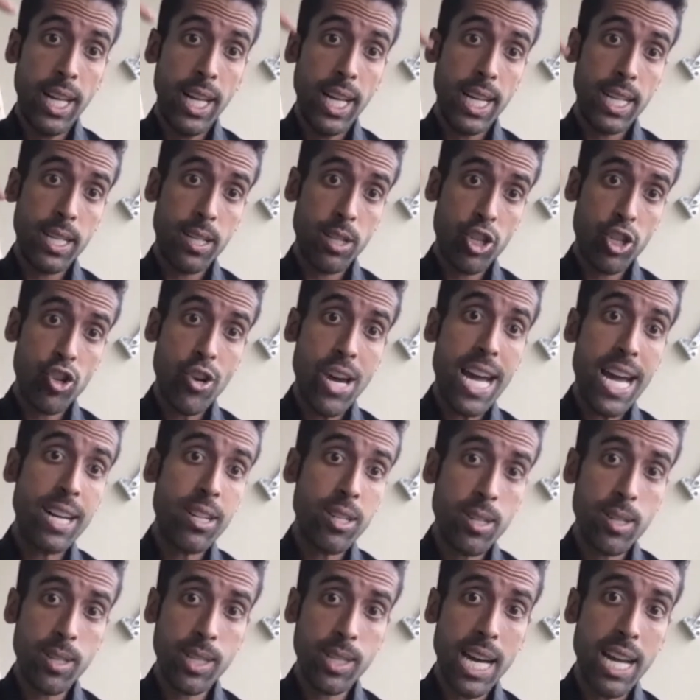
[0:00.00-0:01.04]
And strategy
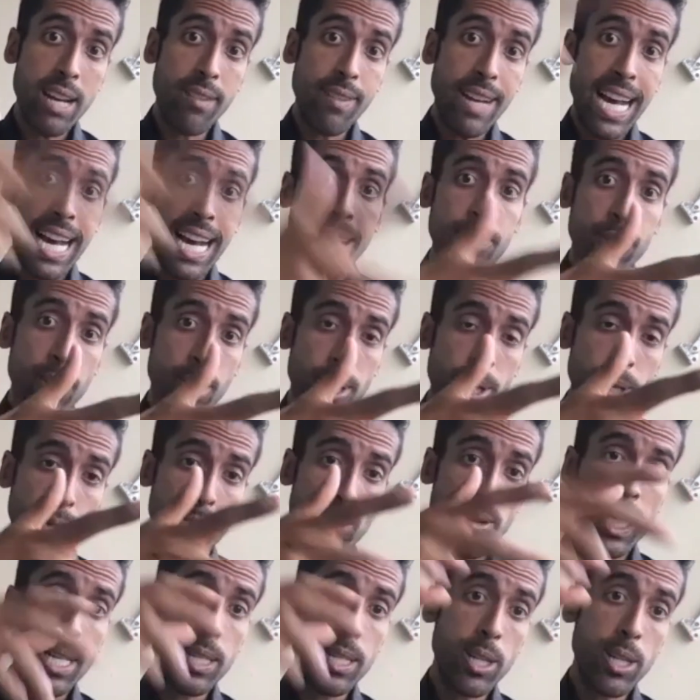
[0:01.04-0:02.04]
is kind of after those, right?